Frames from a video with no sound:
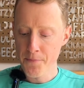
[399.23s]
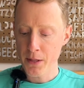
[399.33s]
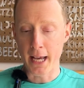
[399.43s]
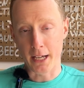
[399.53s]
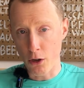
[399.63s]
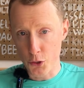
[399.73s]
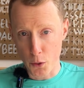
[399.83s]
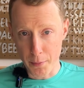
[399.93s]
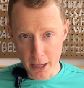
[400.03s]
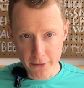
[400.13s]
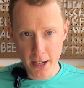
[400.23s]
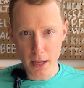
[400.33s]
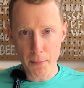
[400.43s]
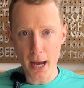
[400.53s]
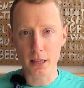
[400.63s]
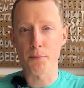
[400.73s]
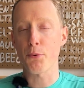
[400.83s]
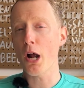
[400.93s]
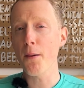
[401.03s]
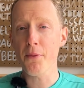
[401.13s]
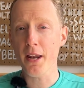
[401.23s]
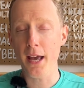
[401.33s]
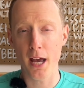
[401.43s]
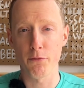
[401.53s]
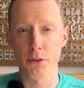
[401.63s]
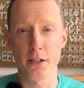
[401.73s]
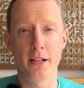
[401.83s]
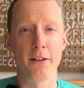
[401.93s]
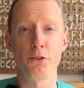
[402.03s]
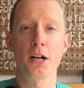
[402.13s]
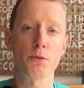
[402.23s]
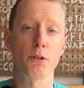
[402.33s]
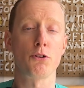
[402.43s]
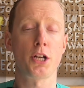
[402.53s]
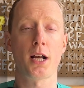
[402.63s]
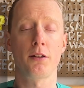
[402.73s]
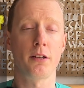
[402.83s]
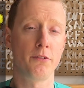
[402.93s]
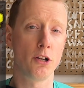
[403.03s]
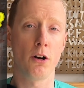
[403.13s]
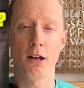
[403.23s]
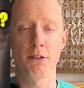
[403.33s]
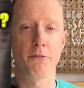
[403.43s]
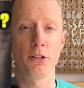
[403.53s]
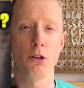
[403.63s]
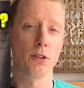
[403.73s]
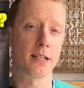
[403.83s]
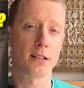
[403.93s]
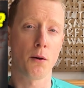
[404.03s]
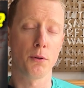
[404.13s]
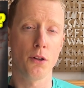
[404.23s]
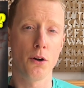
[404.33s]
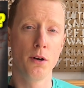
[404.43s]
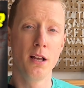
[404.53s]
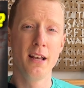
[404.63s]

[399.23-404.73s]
It can also be a fanny pack. The problem that I have with it, if you guys want to go check out that video, I'll have that video linked down below.